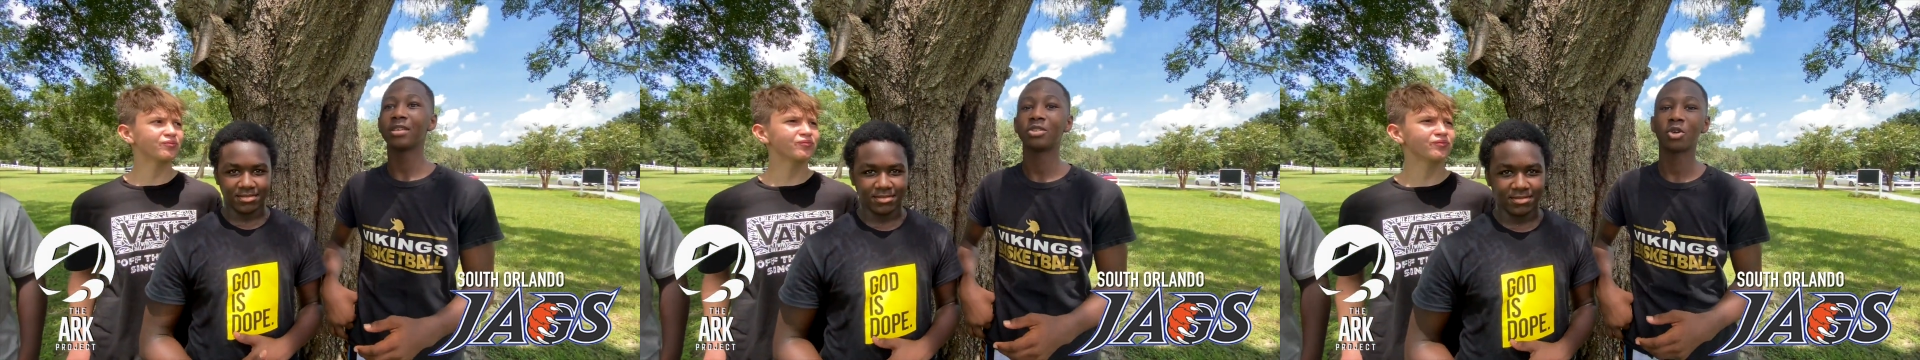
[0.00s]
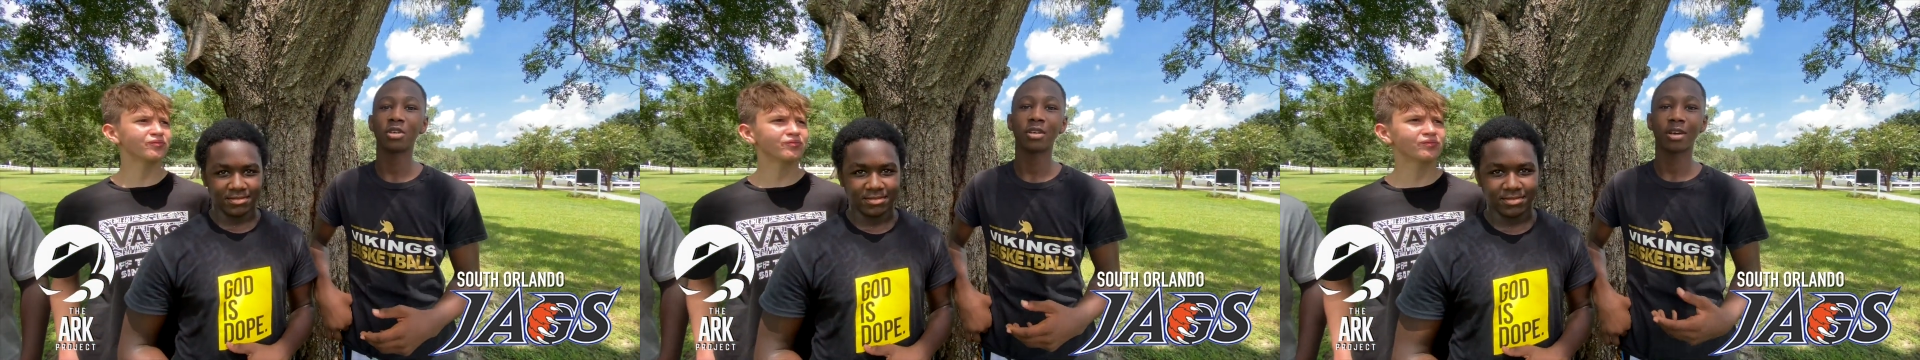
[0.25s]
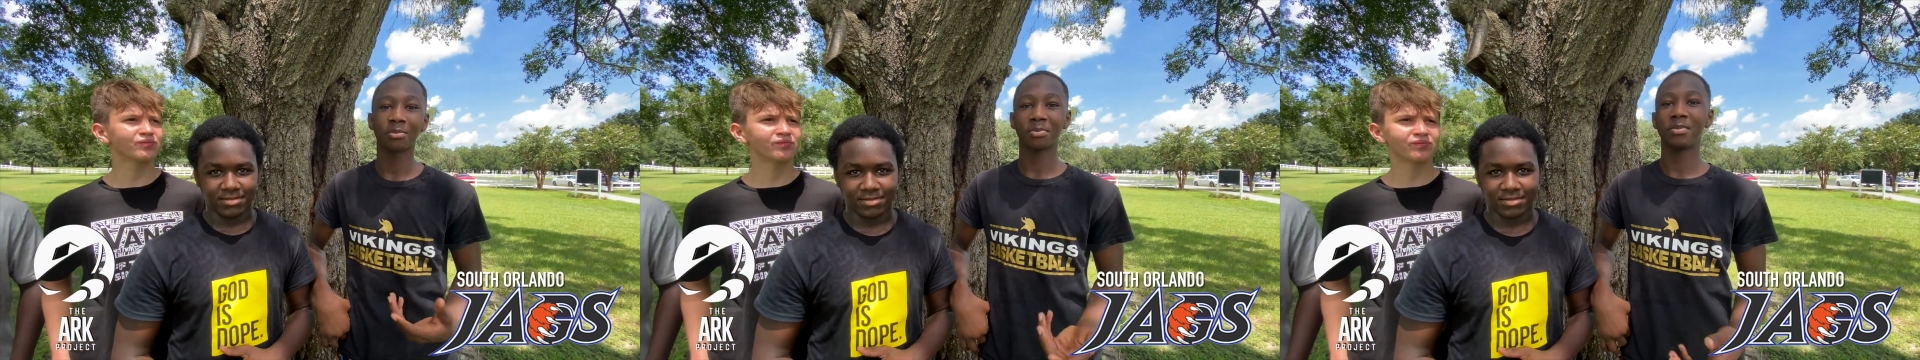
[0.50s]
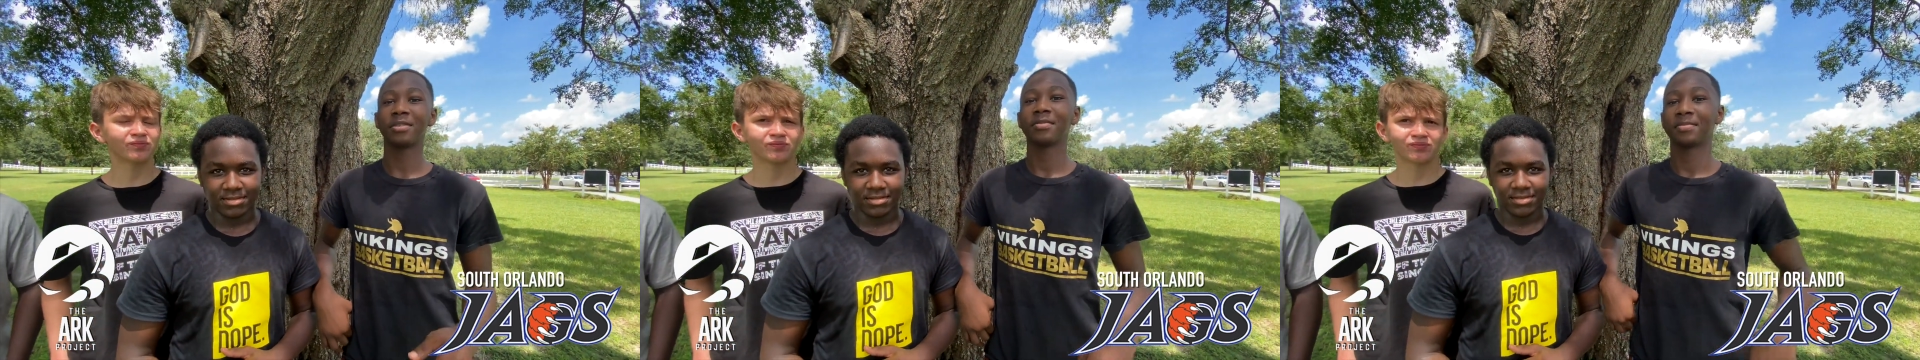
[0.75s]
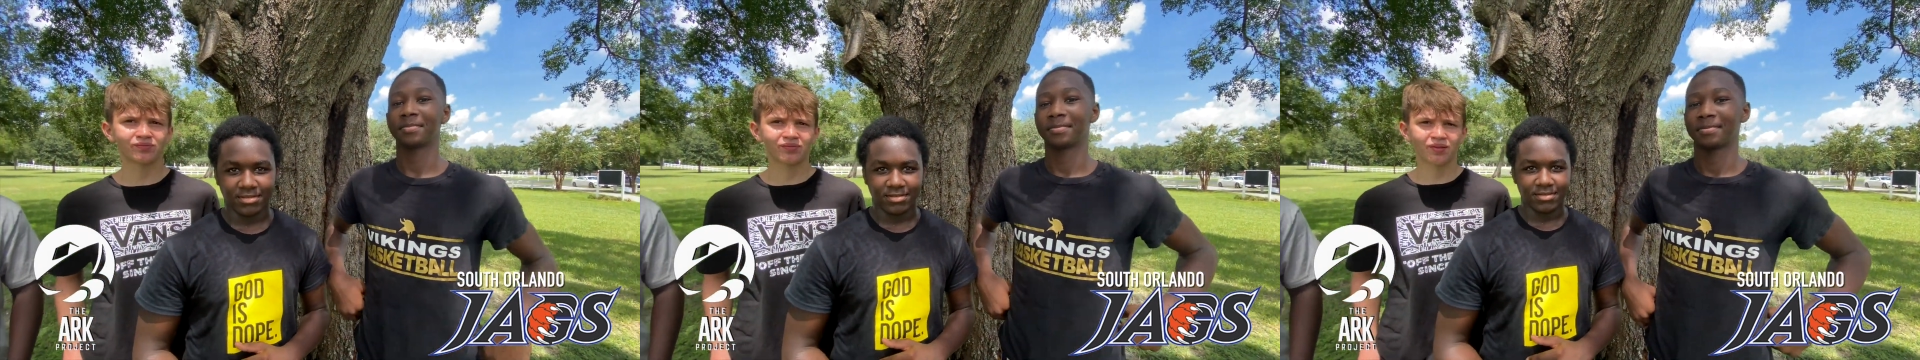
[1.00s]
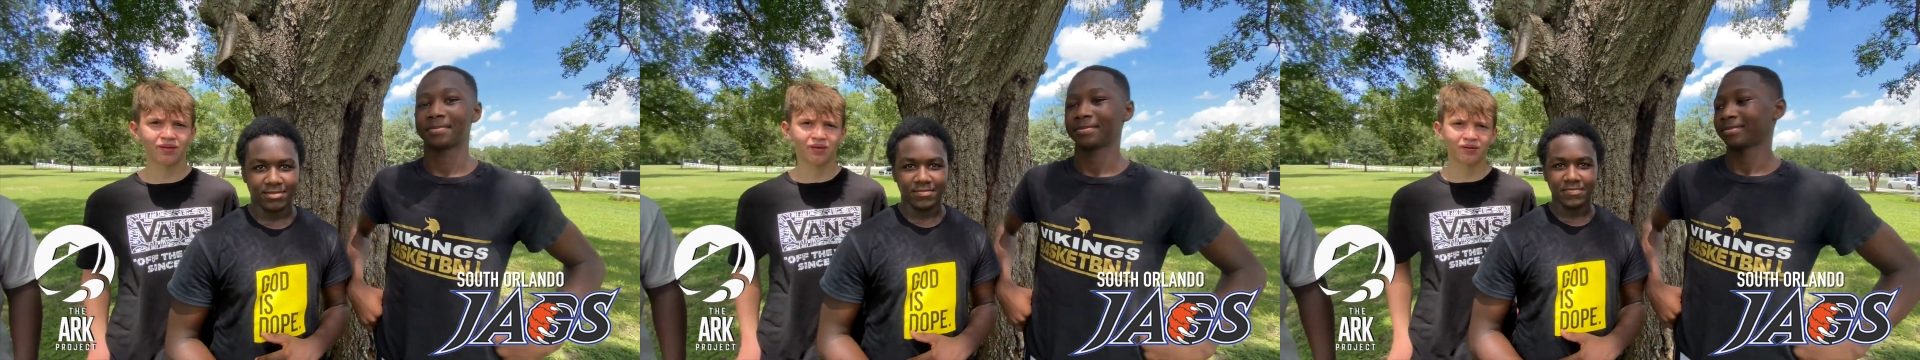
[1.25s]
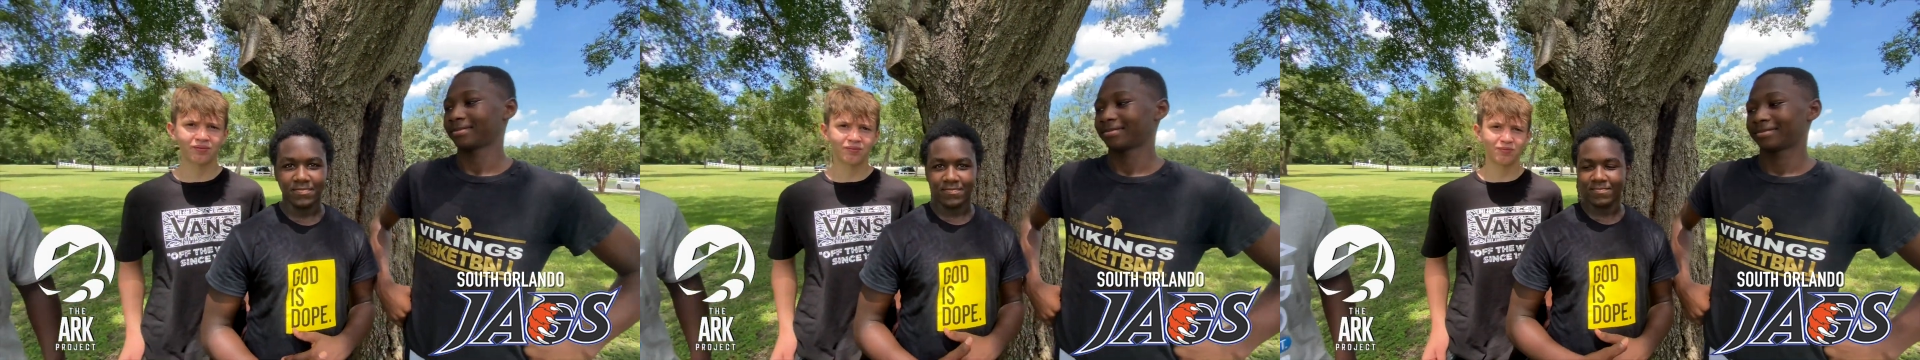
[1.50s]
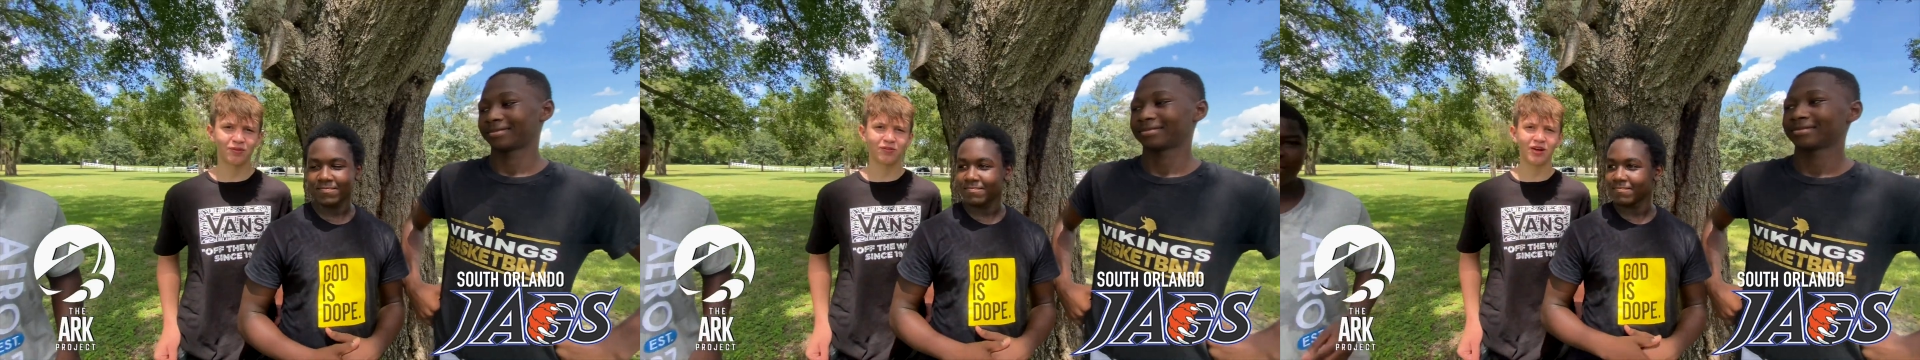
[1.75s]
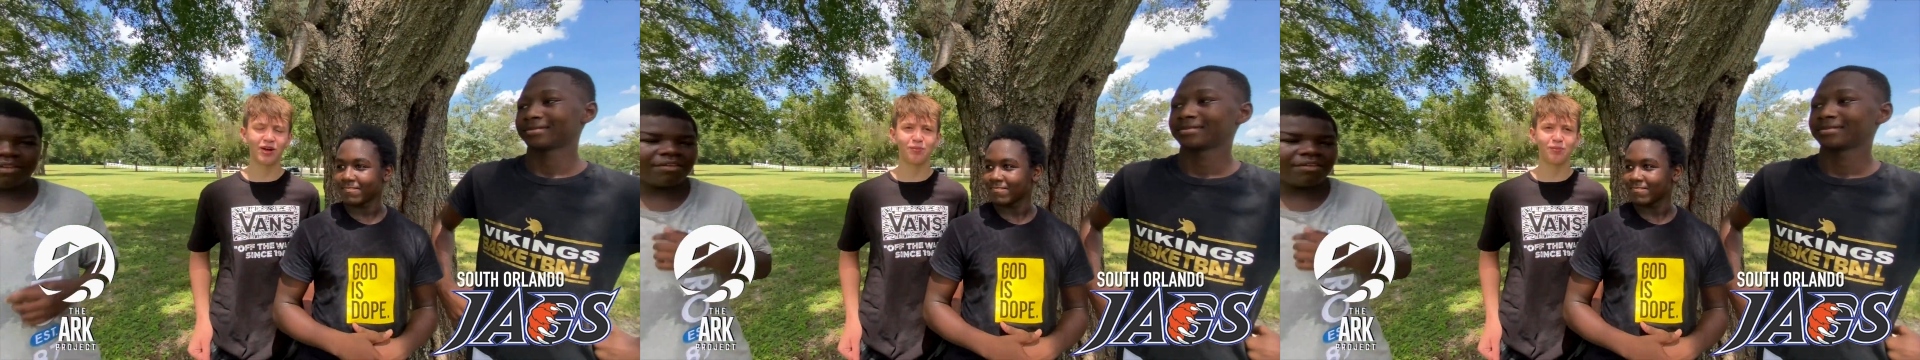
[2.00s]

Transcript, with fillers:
Speaker 1: enjoy your company. We're very